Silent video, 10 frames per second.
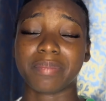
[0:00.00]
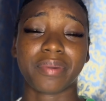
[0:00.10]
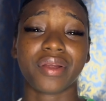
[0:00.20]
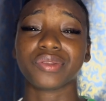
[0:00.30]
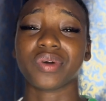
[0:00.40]

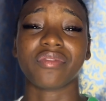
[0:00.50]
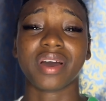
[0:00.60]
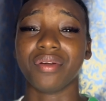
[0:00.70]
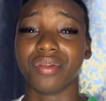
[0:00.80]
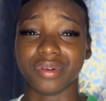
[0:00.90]
part 2 of
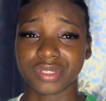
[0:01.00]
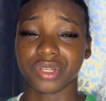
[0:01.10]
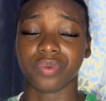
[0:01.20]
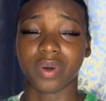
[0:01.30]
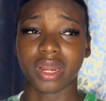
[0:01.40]
adult
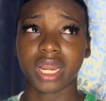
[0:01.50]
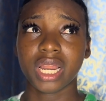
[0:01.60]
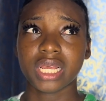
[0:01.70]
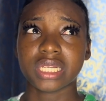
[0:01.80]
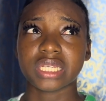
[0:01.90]
nursing 1.
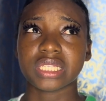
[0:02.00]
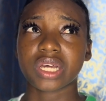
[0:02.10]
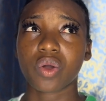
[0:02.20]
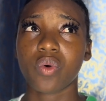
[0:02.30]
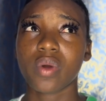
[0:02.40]
So it's
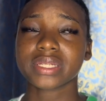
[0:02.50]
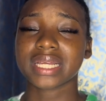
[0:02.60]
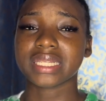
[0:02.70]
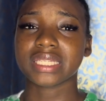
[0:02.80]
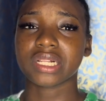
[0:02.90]
a course
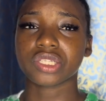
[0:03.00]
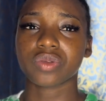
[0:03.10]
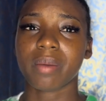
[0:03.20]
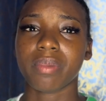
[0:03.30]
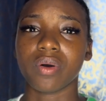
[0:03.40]
that tells you
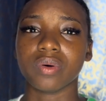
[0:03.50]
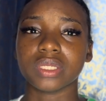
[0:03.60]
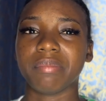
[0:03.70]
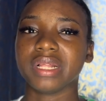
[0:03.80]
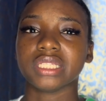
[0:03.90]
about
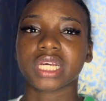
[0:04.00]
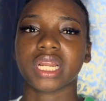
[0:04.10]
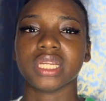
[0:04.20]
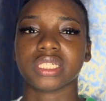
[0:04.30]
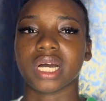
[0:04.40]
health
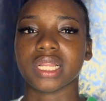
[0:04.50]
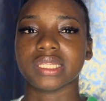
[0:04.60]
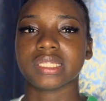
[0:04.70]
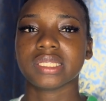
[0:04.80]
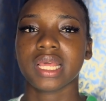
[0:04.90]

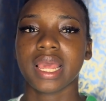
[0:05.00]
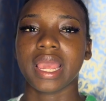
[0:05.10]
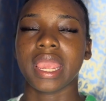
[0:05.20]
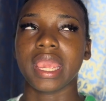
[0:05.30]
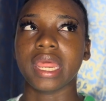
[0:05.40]
conditions
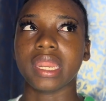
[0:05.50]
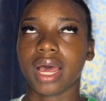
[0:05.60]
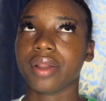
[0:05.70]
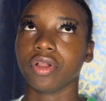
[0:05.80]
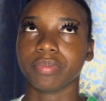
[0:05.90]
in
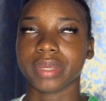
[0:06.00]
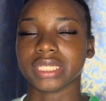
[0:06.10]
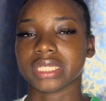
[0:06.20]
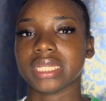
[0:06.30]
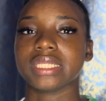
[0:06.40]
adult
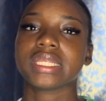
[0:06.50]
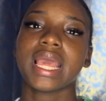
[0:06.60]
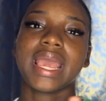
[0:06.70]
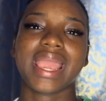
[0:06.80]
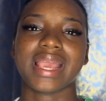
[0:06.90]
patients
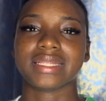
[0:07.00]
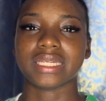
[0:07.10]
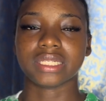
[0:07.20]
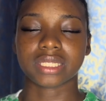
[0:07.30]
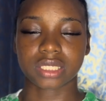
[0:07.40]
18
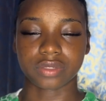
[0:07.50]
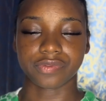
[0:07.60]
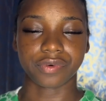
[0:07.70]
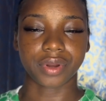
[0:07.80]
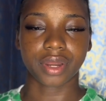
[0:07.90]
to
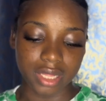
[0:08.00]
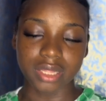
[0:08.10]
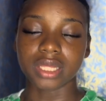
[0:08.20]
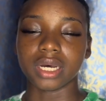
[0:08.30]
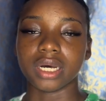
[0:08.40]
64.
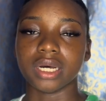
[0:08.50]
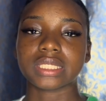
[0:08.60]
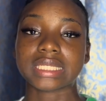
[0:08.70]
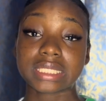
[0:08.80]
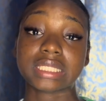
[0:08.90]
The
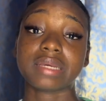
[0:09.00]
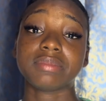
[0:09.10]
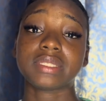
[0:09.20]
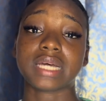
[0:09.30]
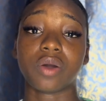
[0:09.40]

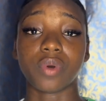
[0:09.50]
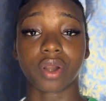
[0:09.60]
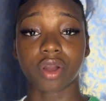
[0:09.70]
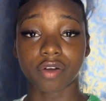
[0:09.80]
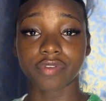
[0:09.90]
systems that were
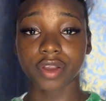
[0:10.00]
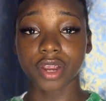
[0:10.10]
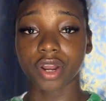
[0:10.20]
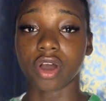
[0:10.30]
covered